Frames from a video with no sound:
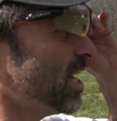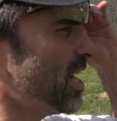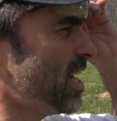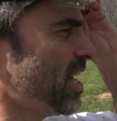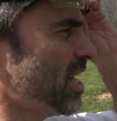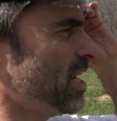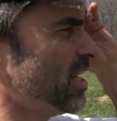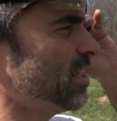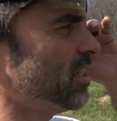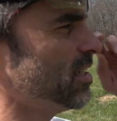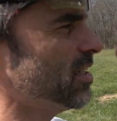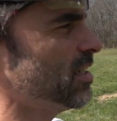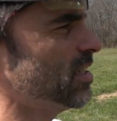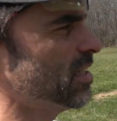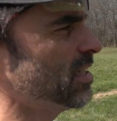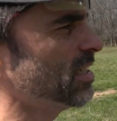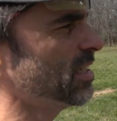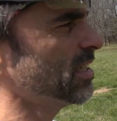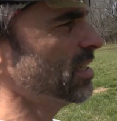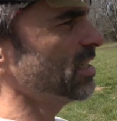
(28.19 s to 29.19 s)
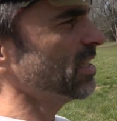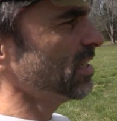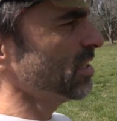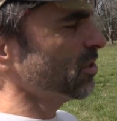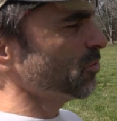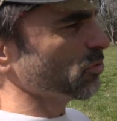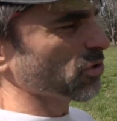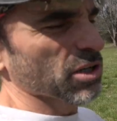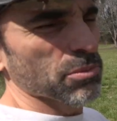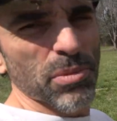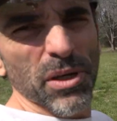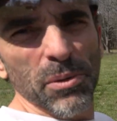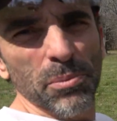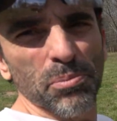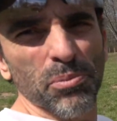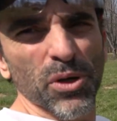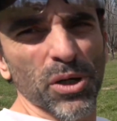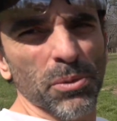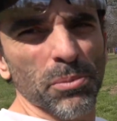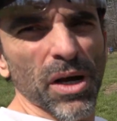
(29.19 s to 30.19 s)
and we're going to be
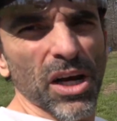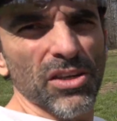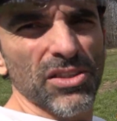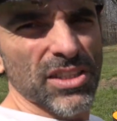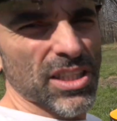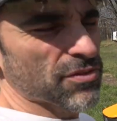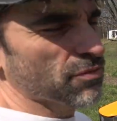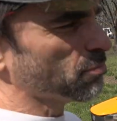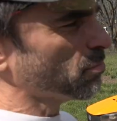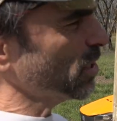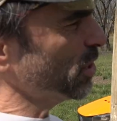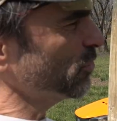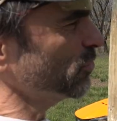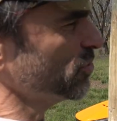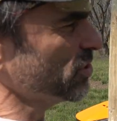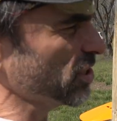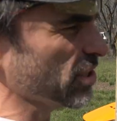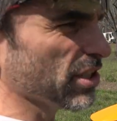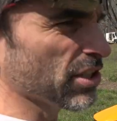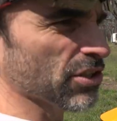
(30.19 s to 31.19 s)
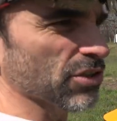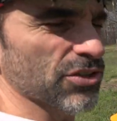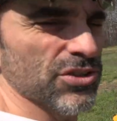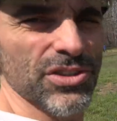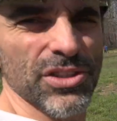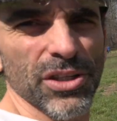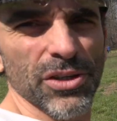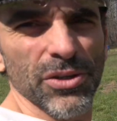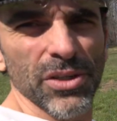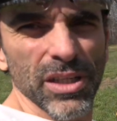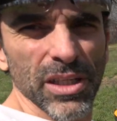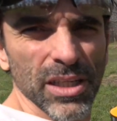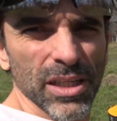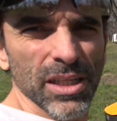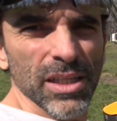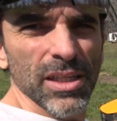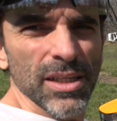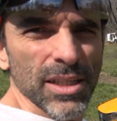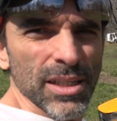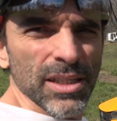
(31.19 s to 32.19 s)
putting about 7 posts in here, so
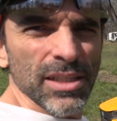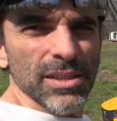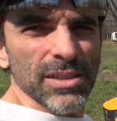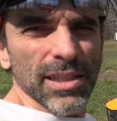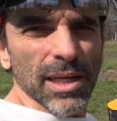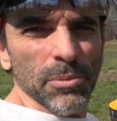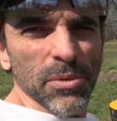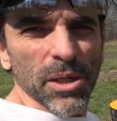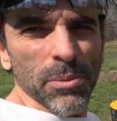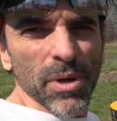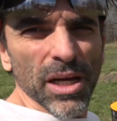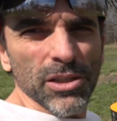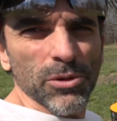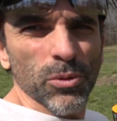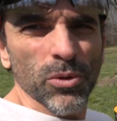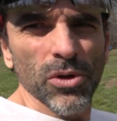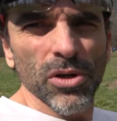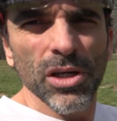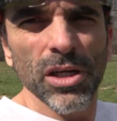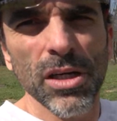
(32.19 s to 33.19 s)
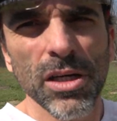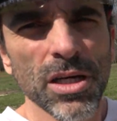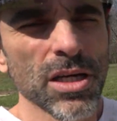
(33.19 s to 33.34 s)
it's time to get back to work.